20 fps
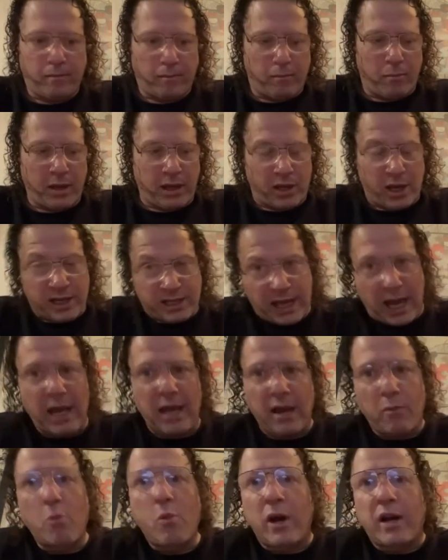because
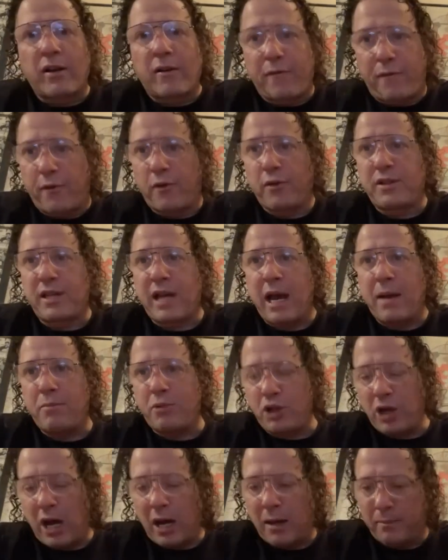I work a full-time
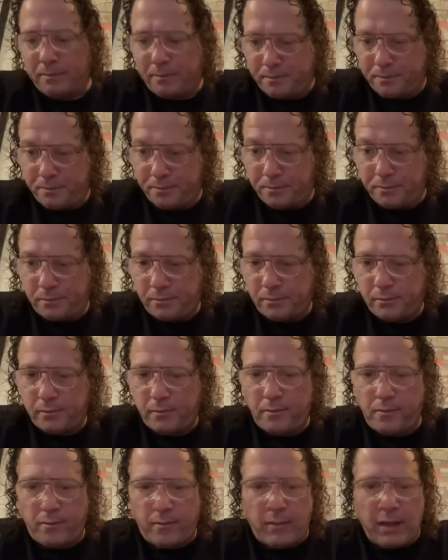job,
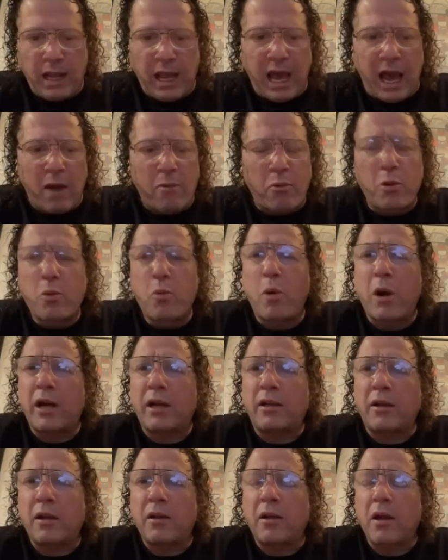I would
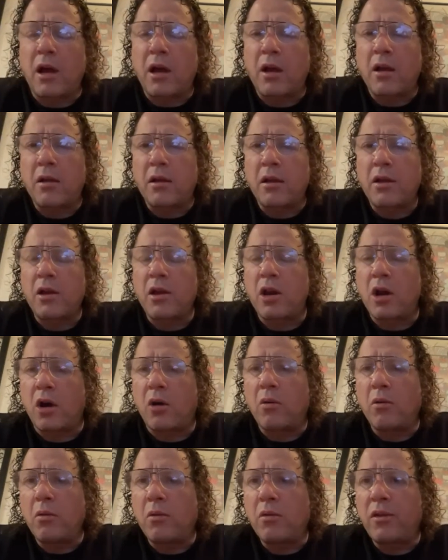work, you
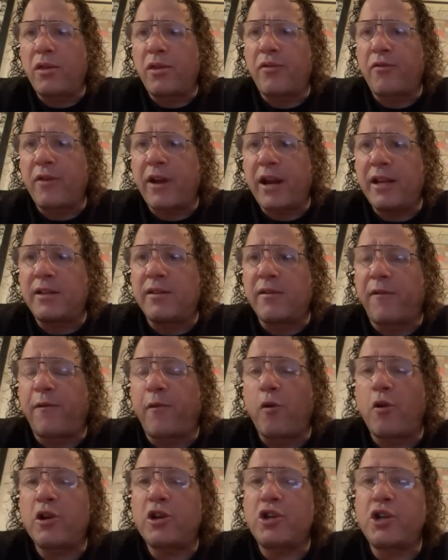know, 3 to
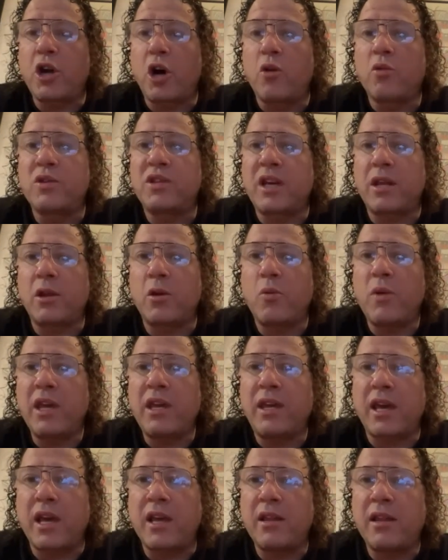4 shows on the
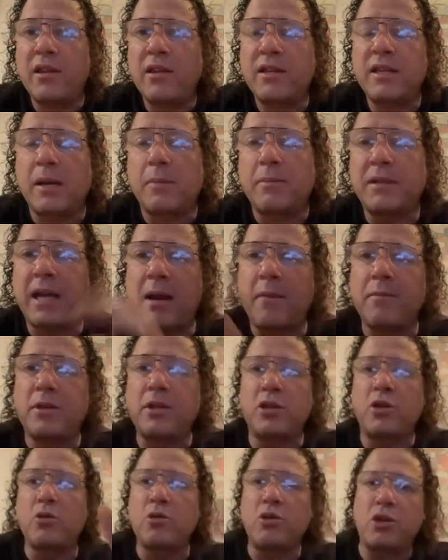weekend,
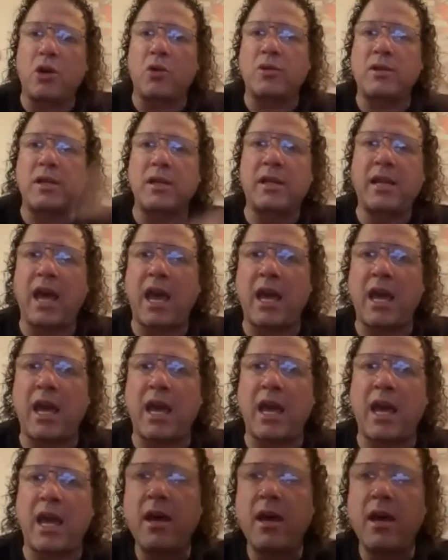sometimes 2 shows a day.